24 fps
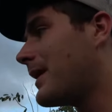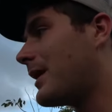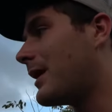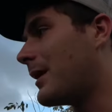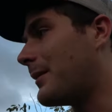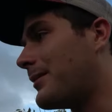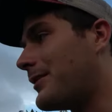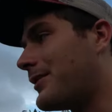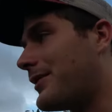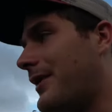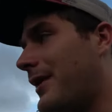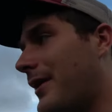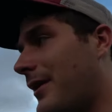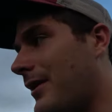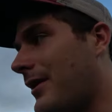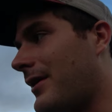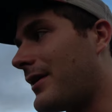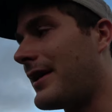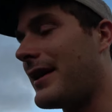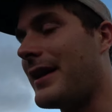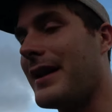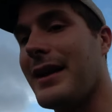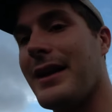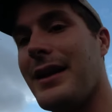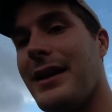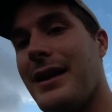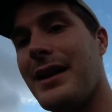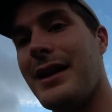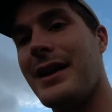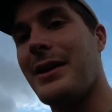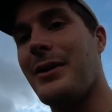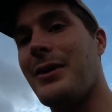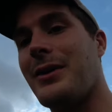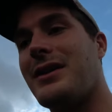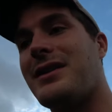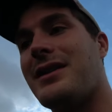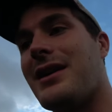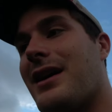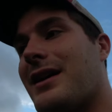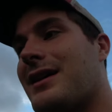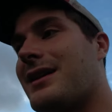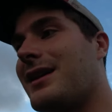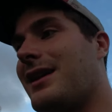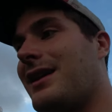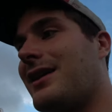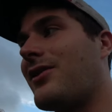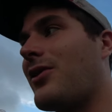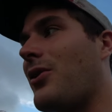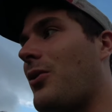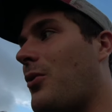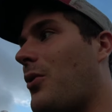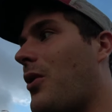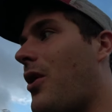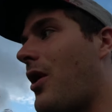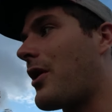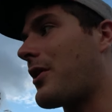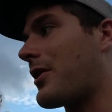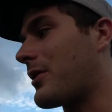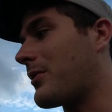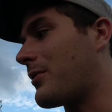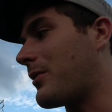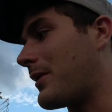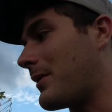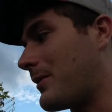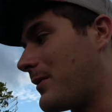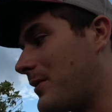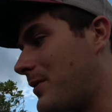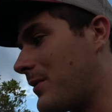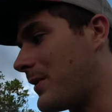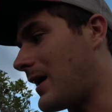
obscured and it and it ducked into the water when